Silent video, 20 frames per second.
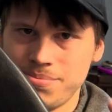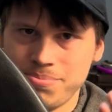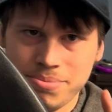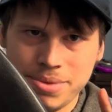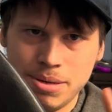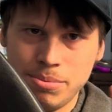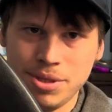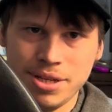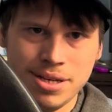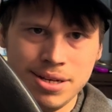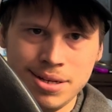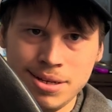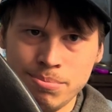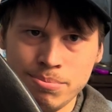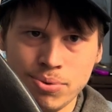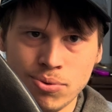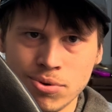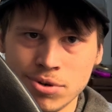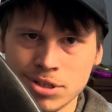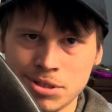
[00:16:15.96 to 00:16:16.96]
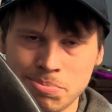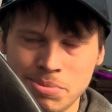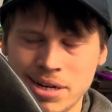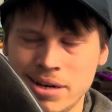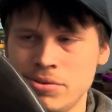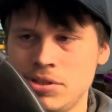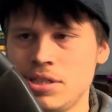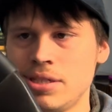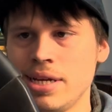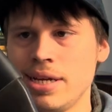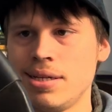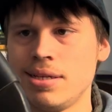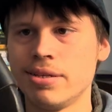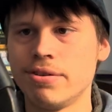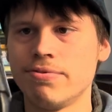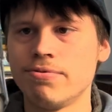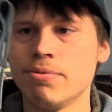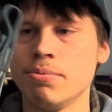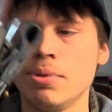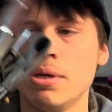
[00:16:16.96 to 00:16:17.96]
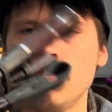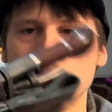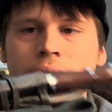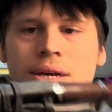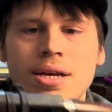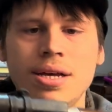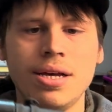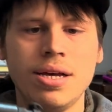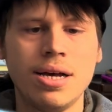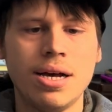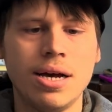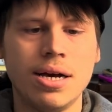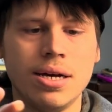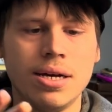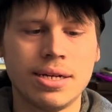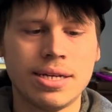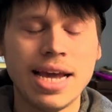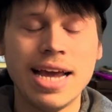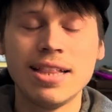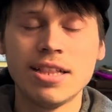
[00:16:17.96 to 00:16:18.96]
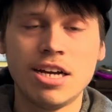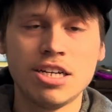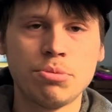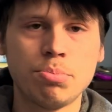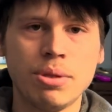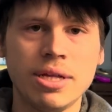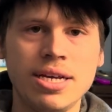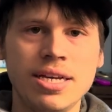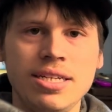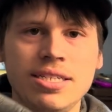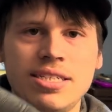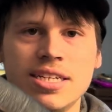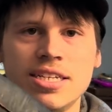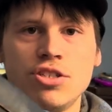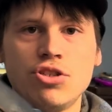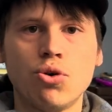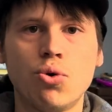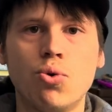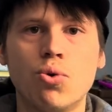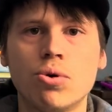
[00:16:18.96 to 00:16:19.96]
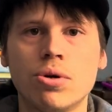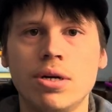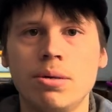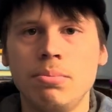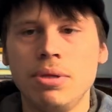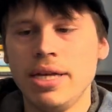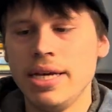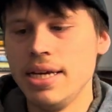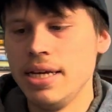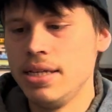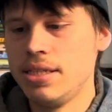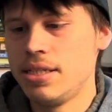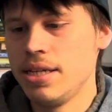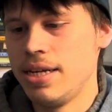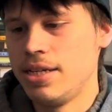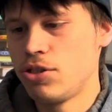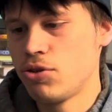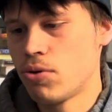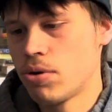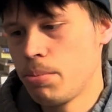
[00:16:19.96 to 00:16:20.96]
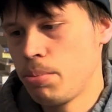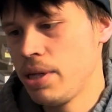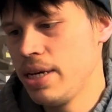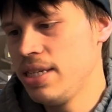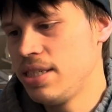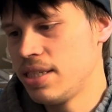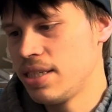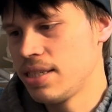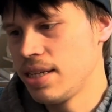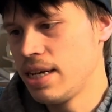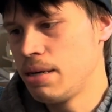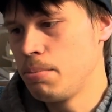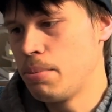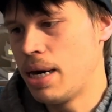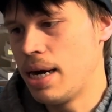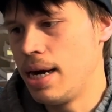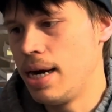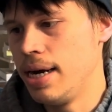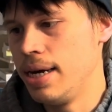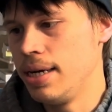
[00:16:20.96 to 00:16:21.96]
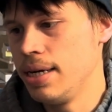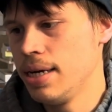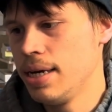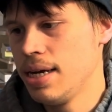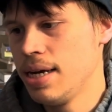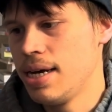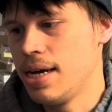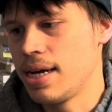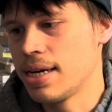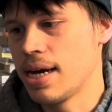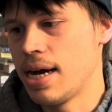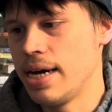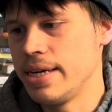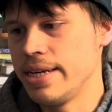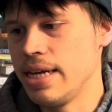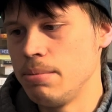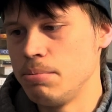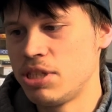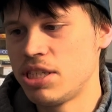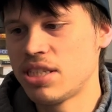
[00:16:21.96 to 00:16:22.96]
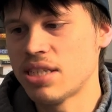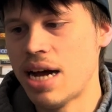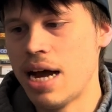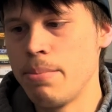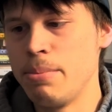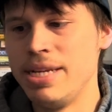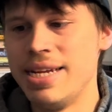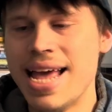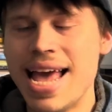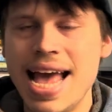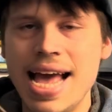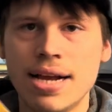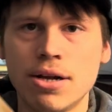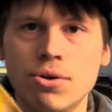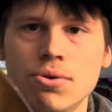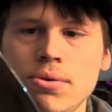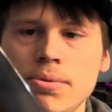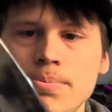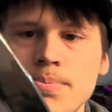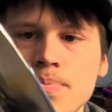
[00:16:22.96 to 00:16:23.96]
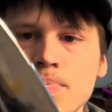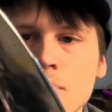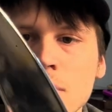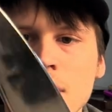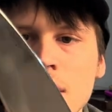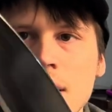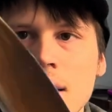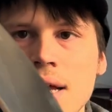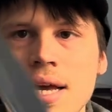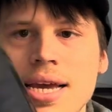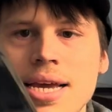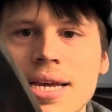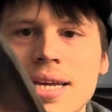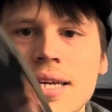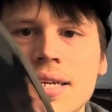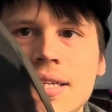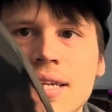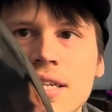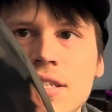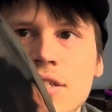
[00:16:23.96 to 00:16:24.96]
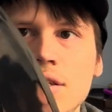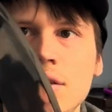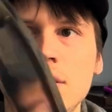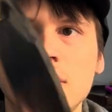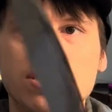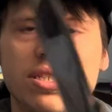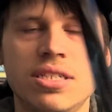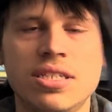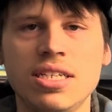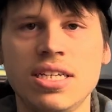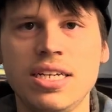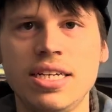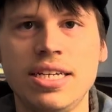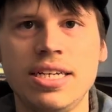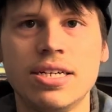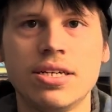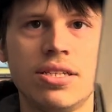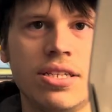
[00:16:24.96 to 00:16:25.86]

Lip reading: Himalayan imports, but I would stay clear from them. Kailash Blades and Tora Blades. And Tora Blades is led by a guy named Simon Hengel. And as you can see here,